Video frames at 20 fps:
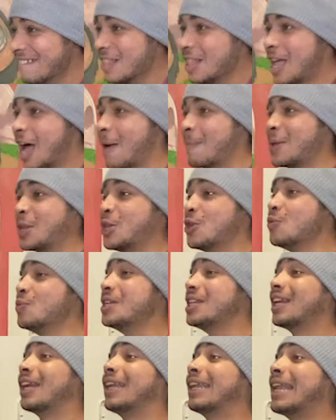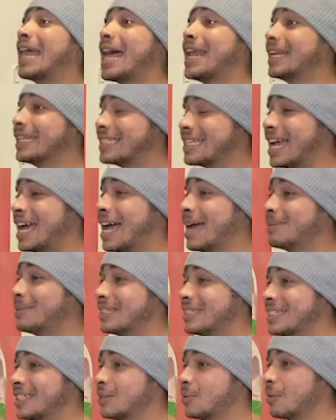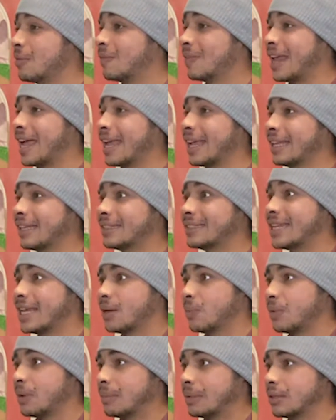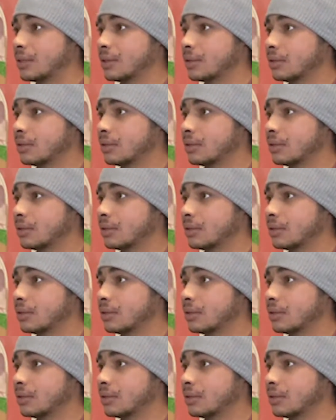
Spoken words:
I mean, you need a lot of time to deal with like 10 women,